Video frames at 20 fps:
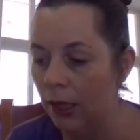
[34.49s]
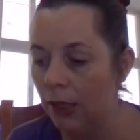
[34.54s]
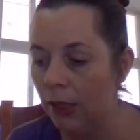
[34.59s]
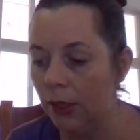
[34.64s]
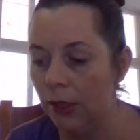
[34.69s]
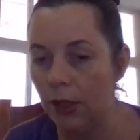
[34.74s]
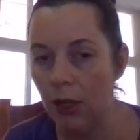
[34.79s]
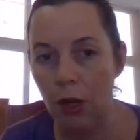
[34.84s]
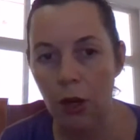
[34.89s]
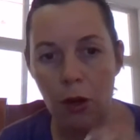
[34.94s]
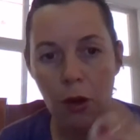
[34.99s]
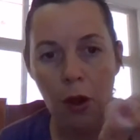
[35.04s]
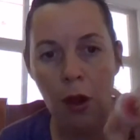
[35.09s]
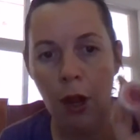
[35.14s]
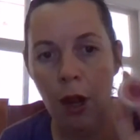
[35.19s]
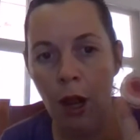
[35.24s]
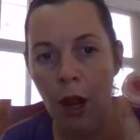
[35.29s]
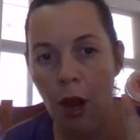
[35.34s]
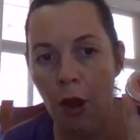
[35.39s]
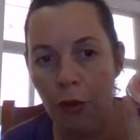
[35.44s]
So
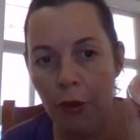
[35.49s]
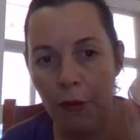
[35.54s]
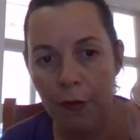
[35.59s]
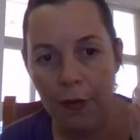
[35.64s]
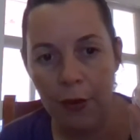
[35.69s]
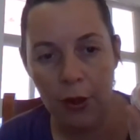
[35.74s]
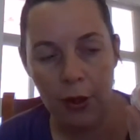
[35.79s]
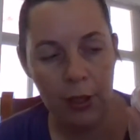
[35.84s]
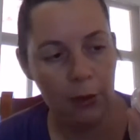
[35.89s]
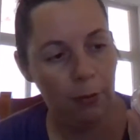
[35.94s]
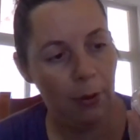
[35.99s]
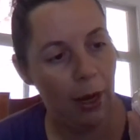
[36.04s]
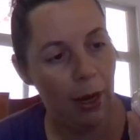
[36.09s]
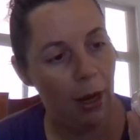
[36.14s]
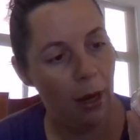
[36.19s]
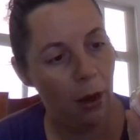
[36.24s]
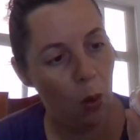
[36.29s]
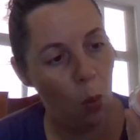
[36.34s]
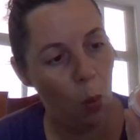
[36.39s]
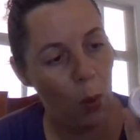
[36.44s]
the first one